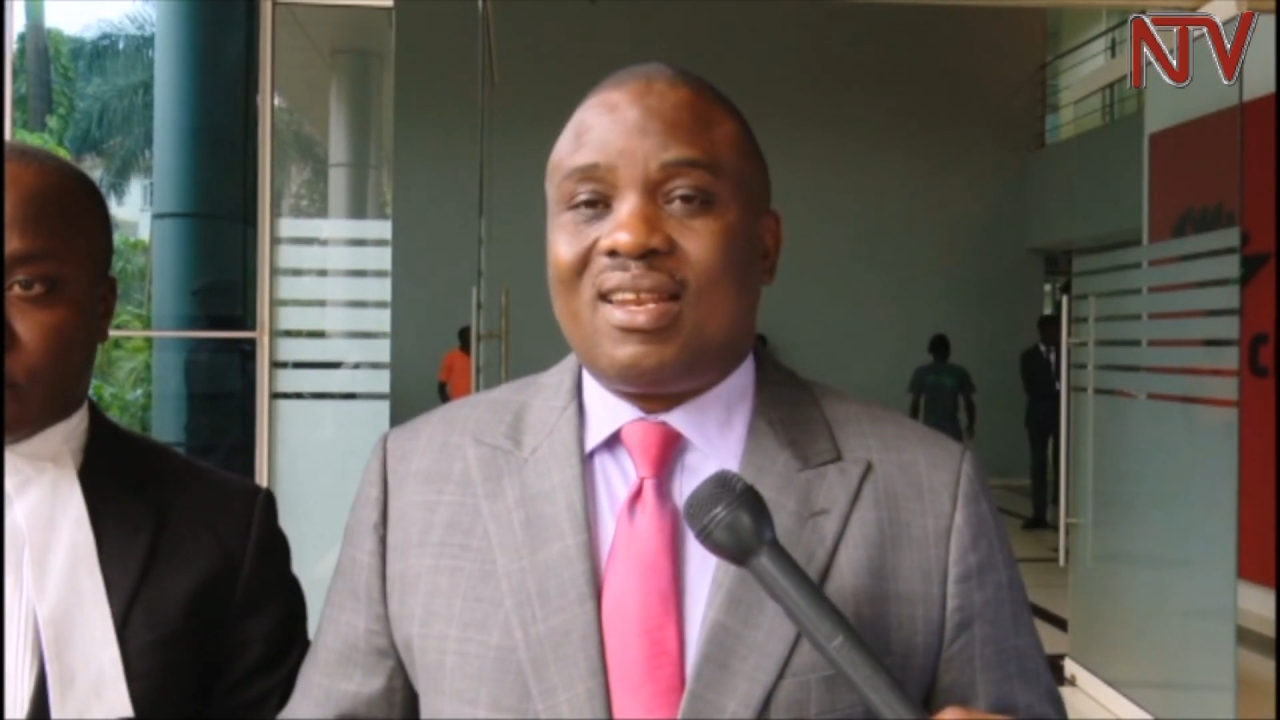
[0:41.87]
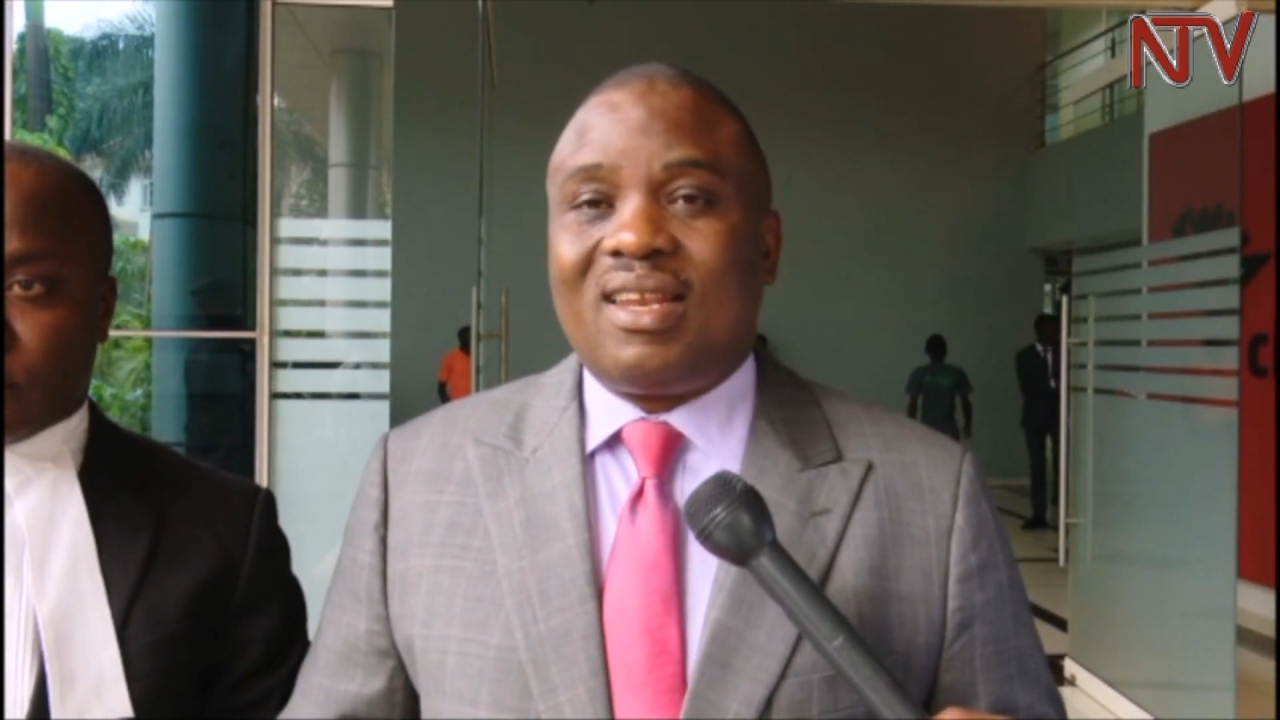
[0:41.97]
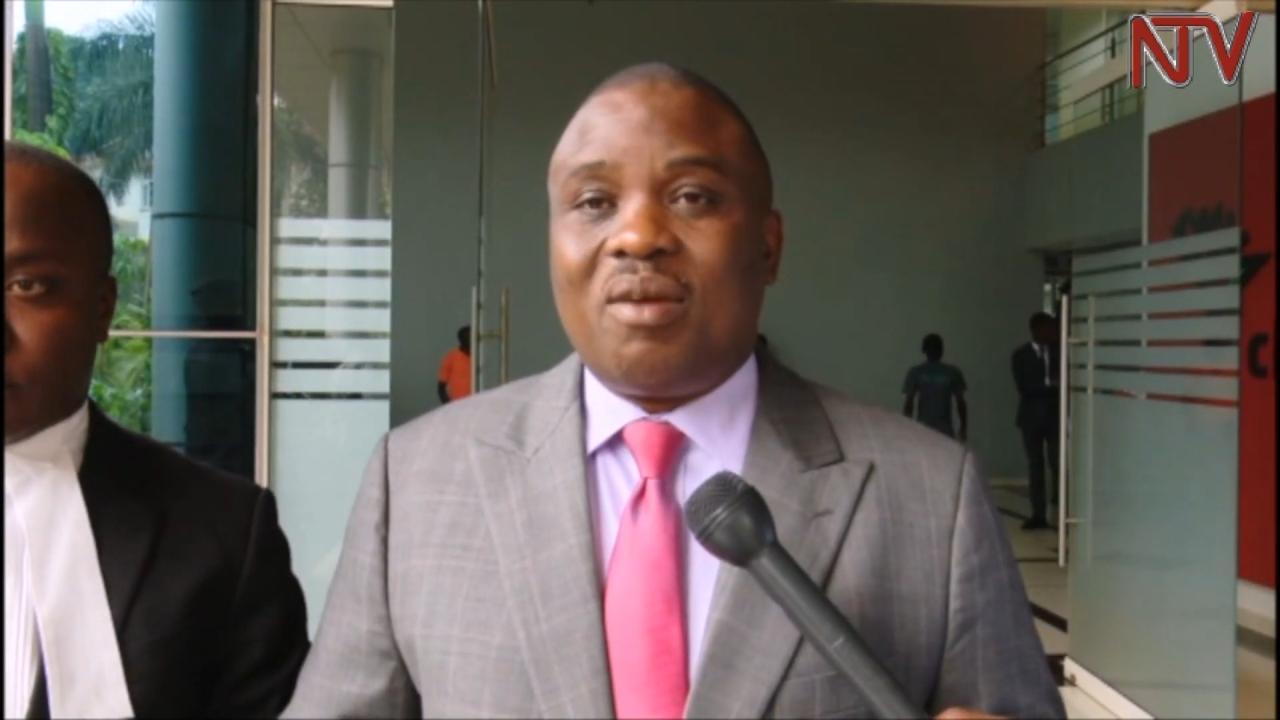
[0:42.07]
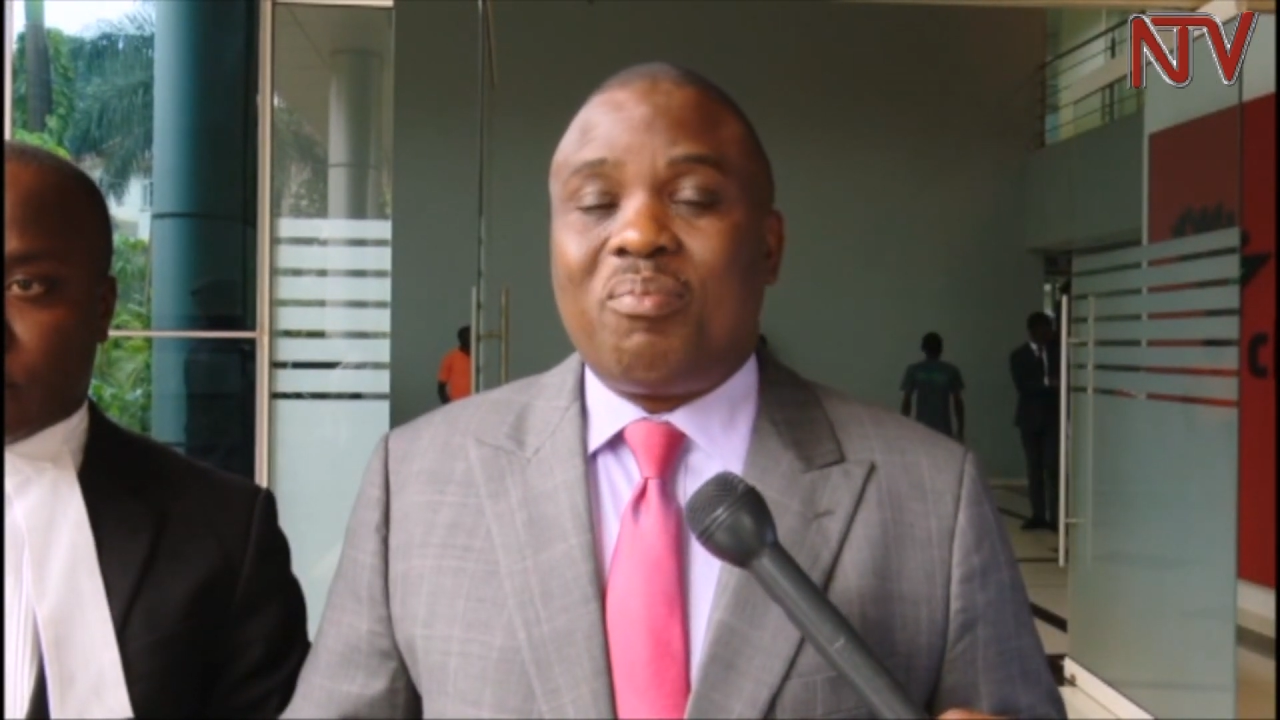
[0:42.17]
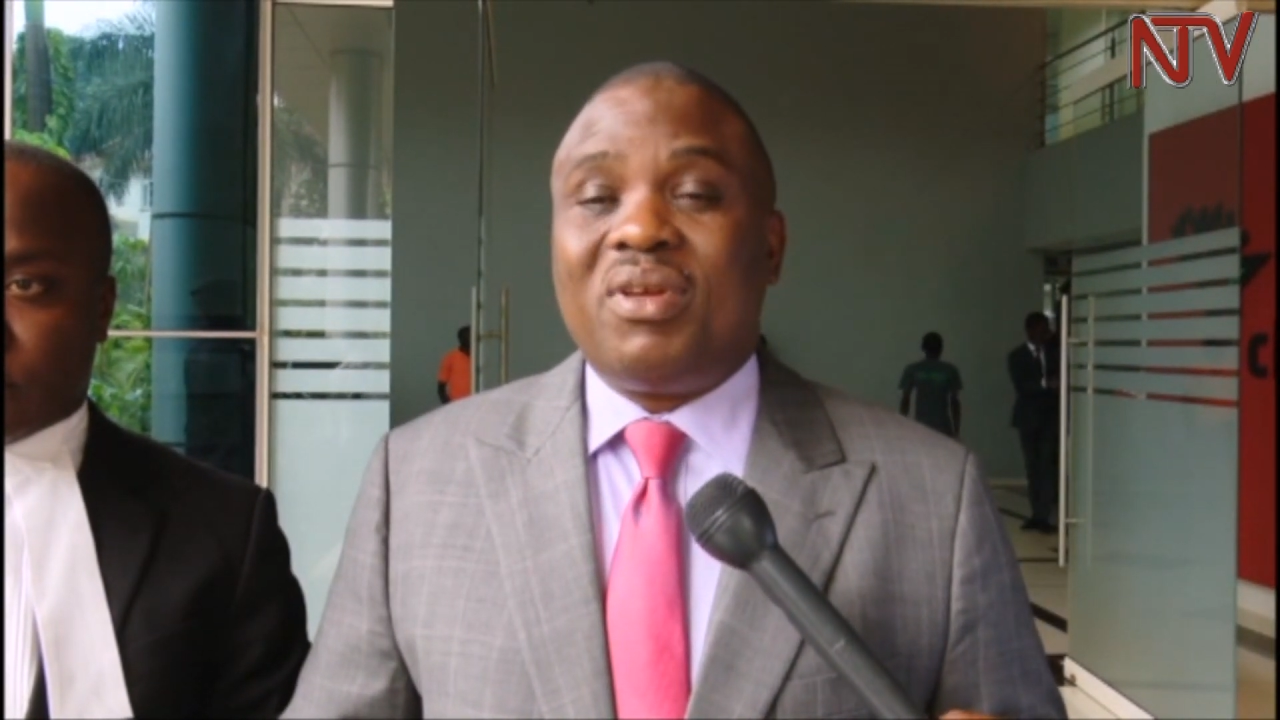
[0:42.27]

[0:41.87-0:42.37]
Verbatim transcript: there are